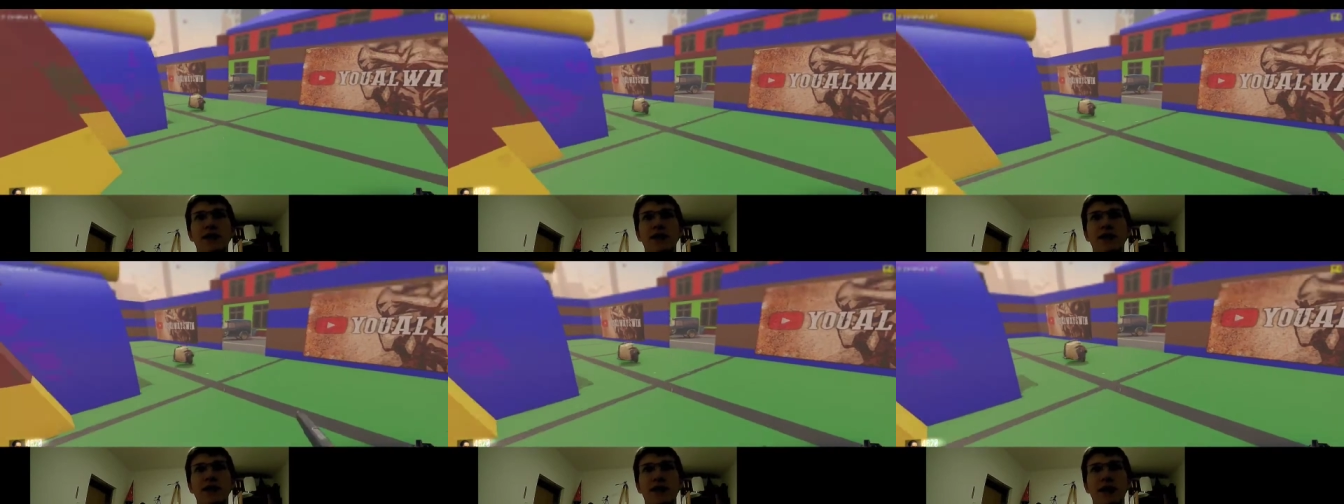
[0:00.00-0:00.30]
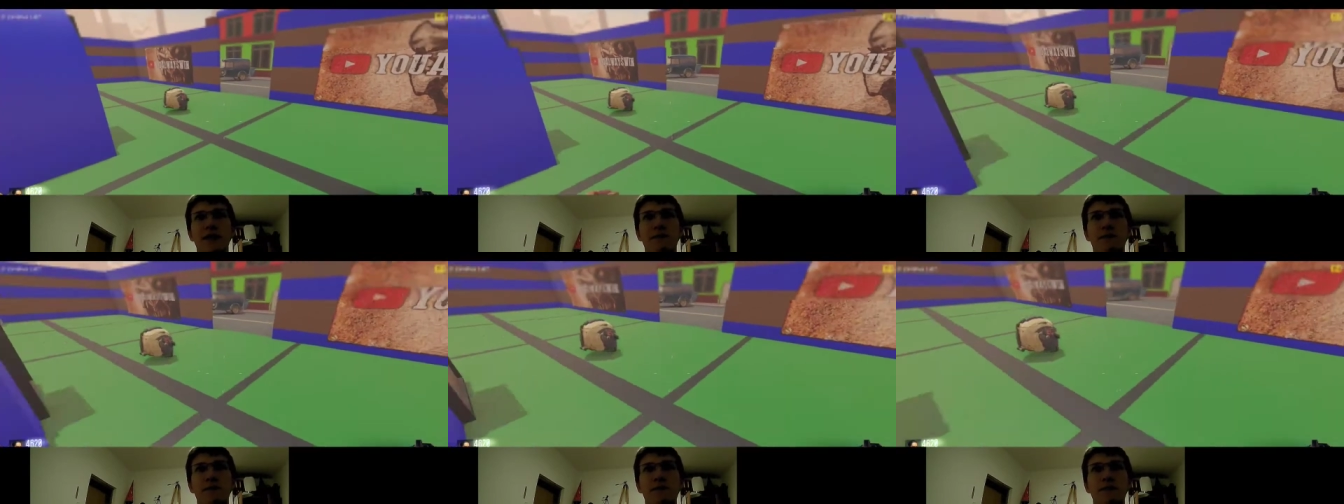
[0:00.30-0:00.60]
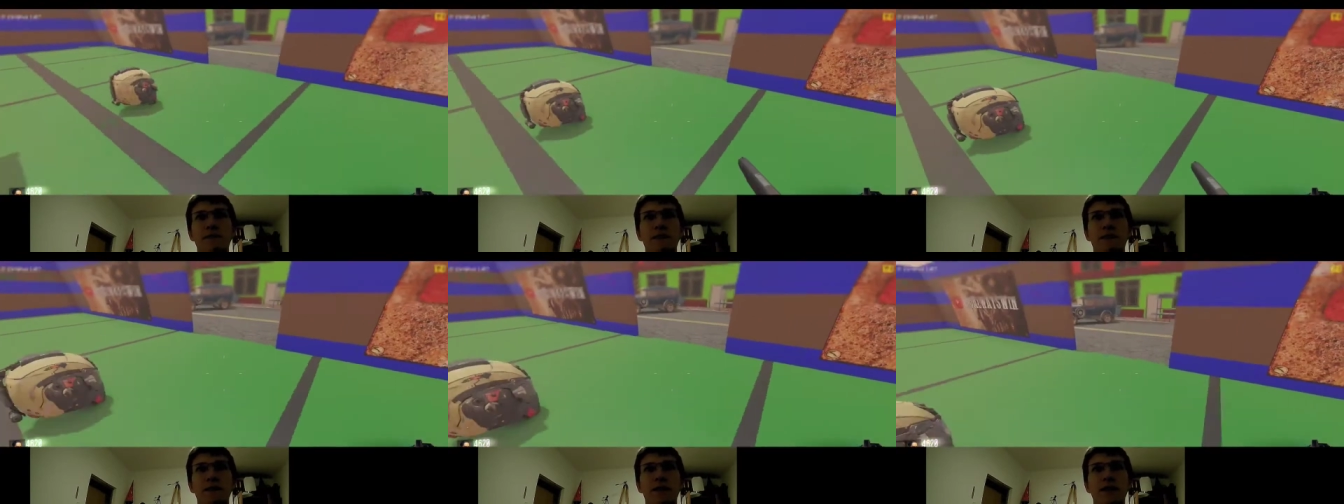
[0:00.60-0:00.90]
uh, yeah.
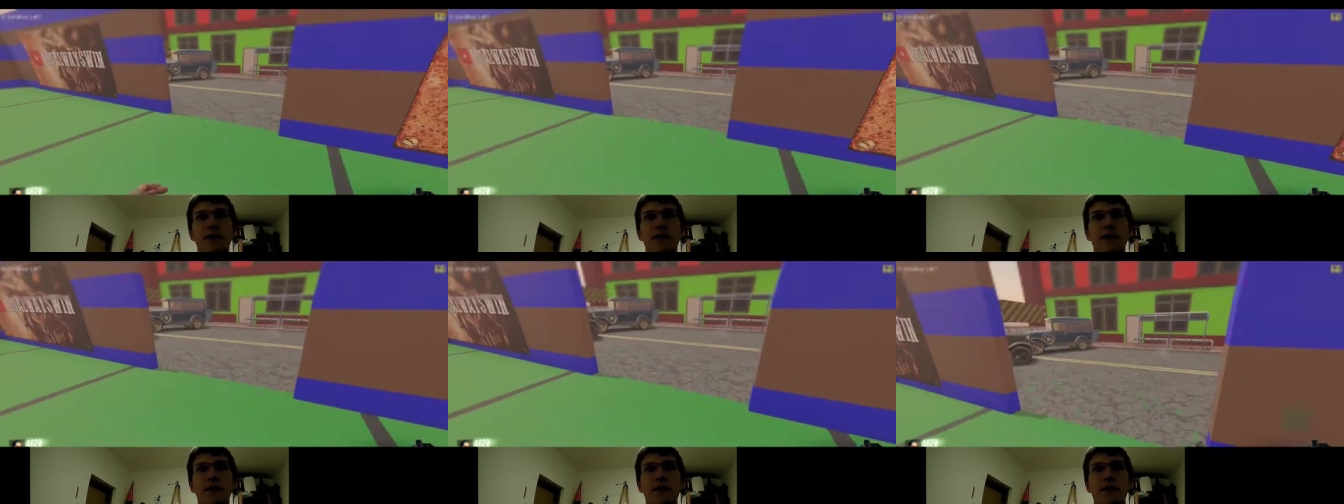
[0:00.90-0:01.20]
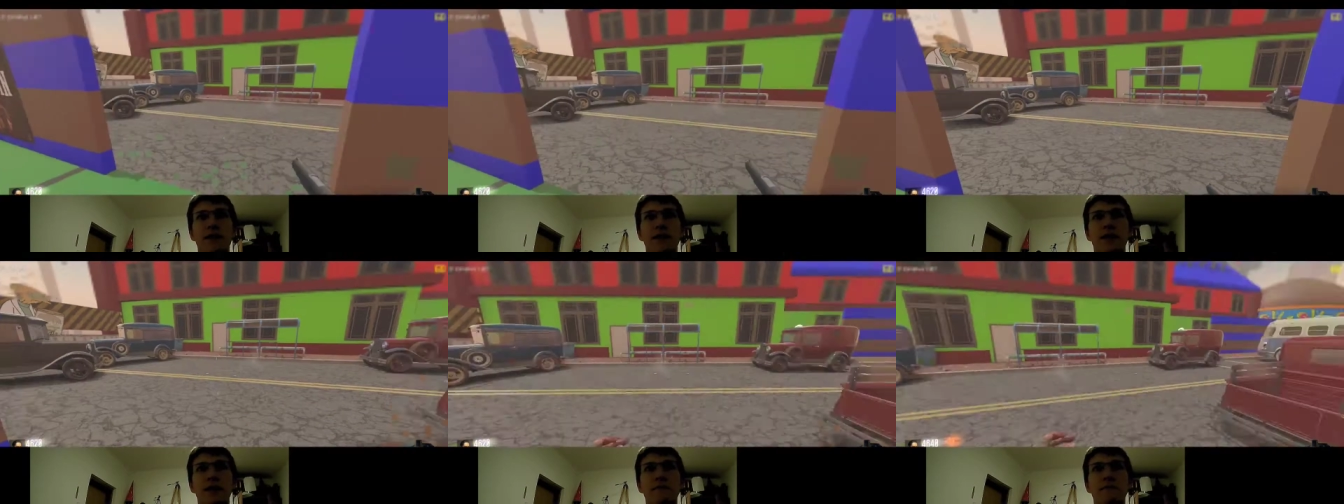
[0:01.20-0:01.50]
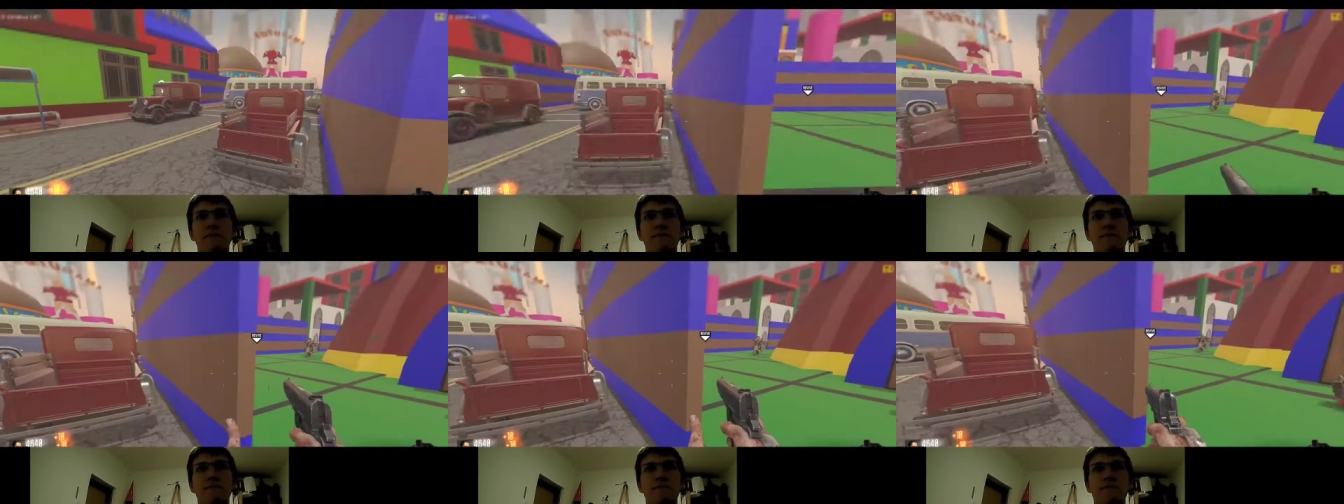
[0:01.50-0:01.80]

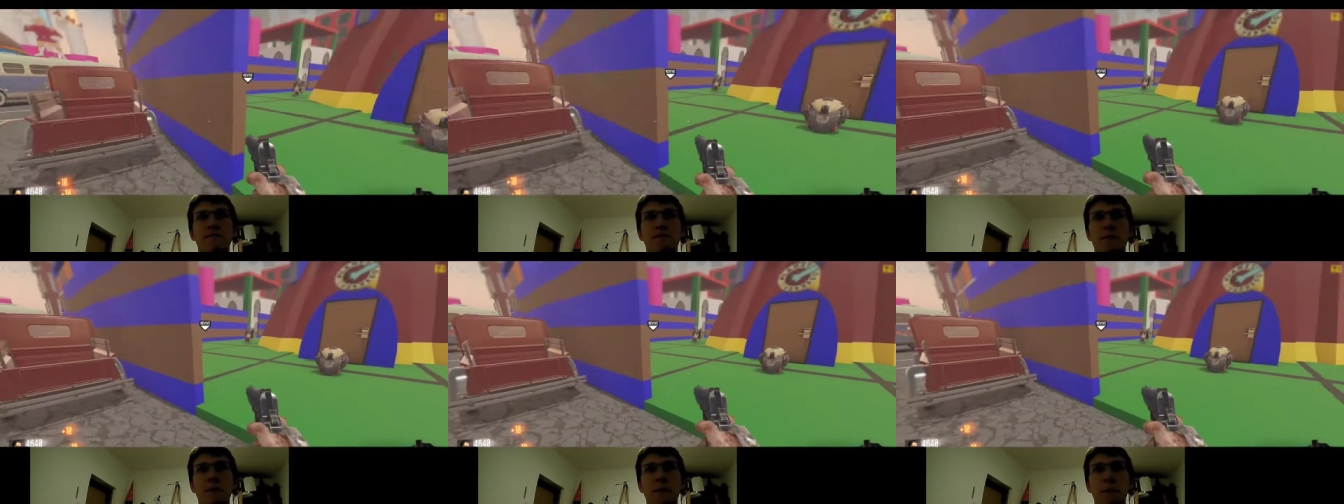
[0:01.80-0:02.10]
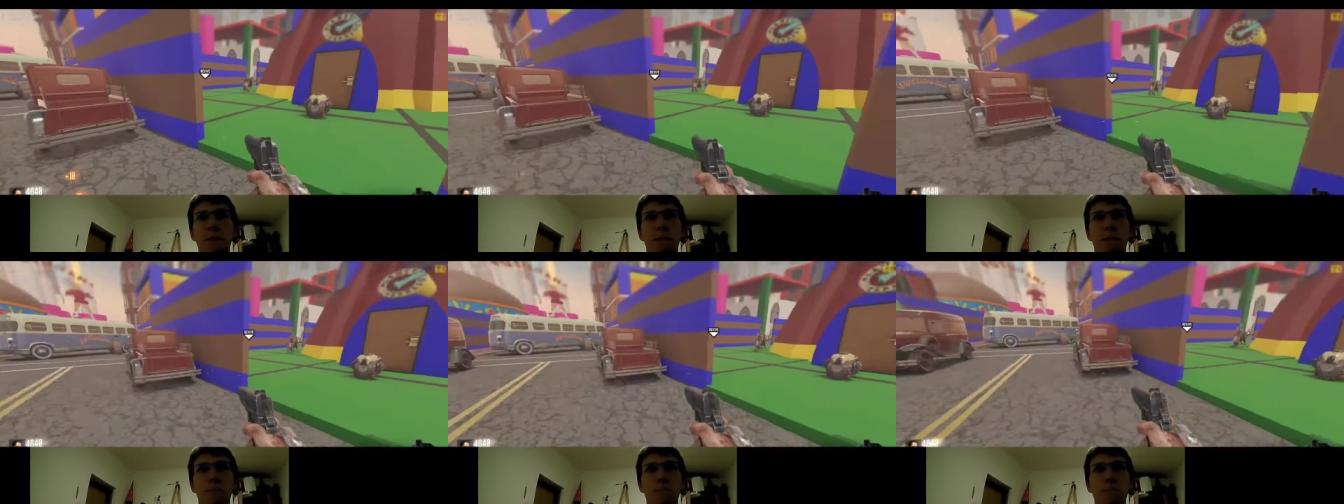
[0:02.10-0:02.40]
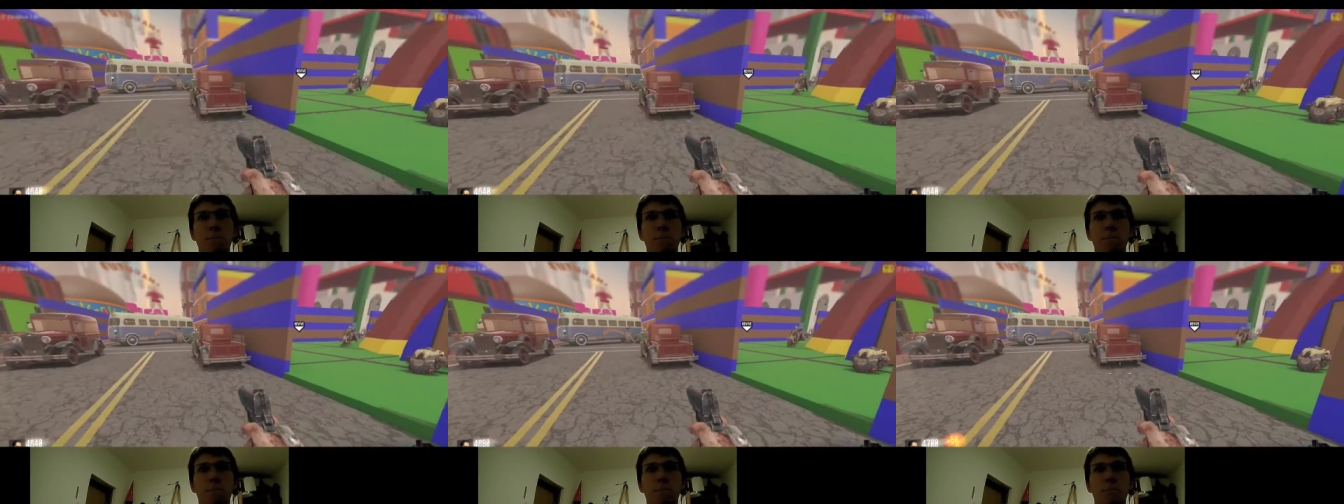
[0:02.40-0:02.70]

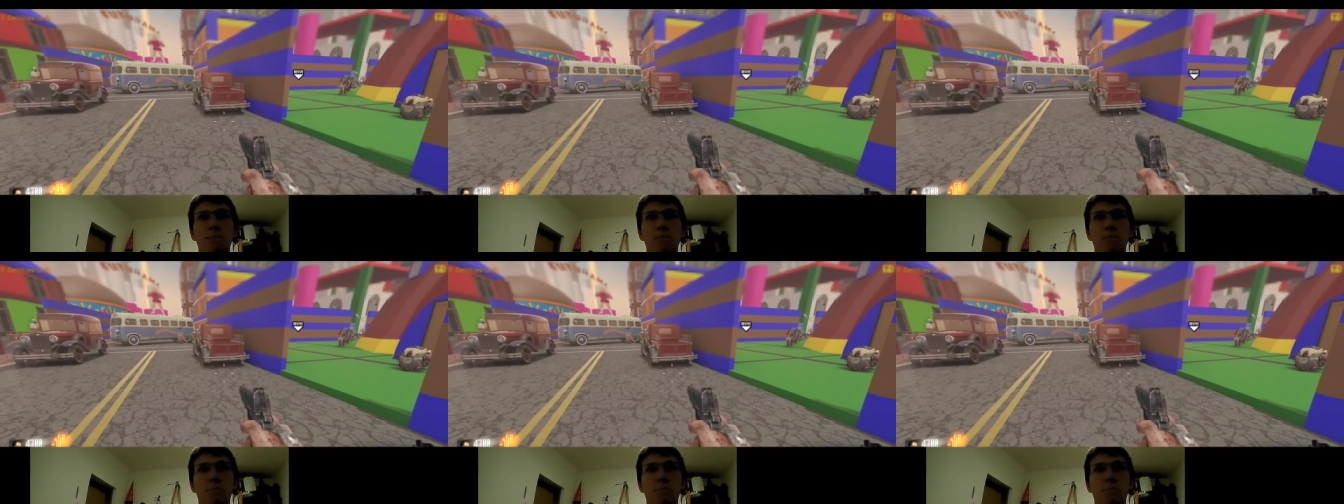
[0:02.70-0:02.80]
Um,